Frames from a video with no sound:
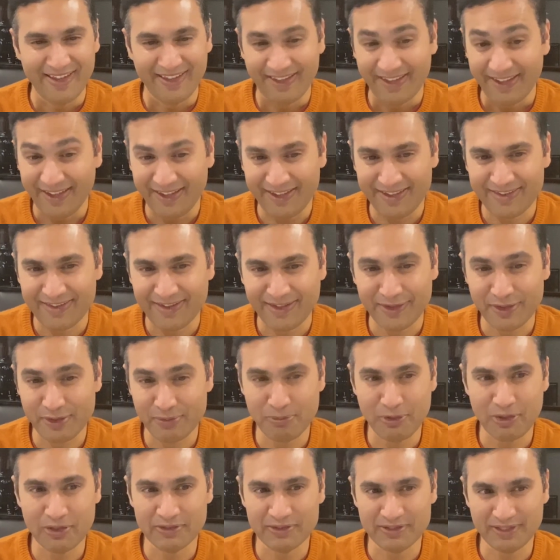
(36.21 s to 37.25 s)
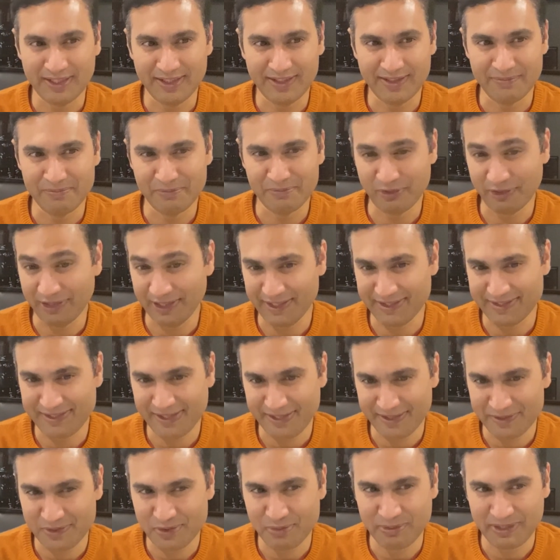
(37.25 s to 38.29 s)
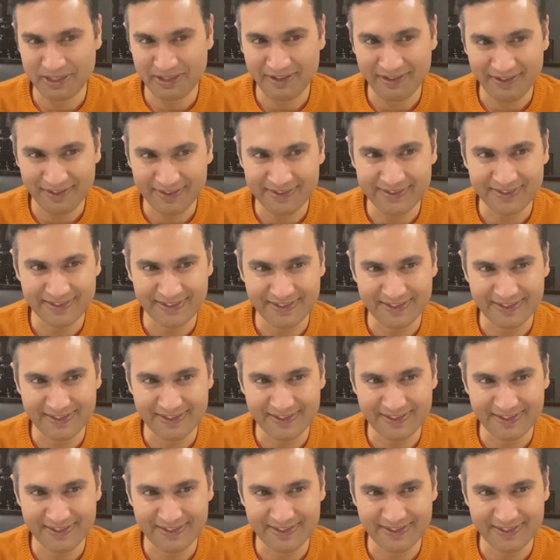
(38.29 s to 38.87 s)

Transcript: Hey, thank you, Mohan. I'm really excited to be here.